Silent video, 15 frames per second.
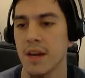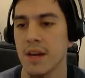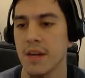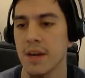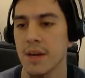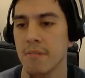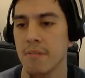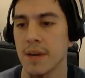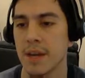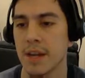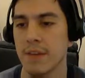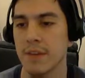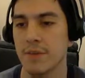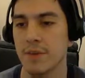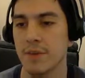I, I might
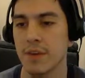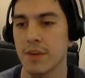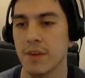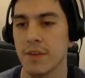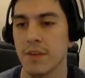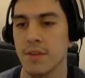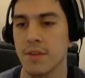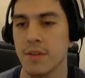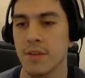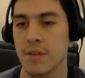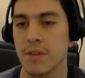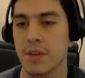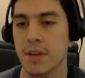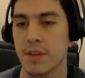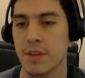have to
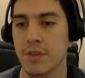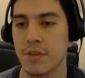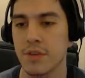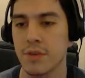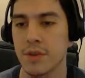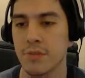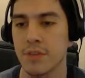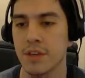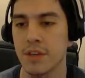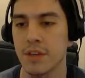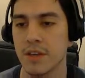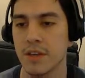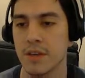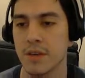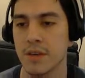kill the other dude, I'm
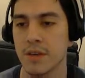thinking.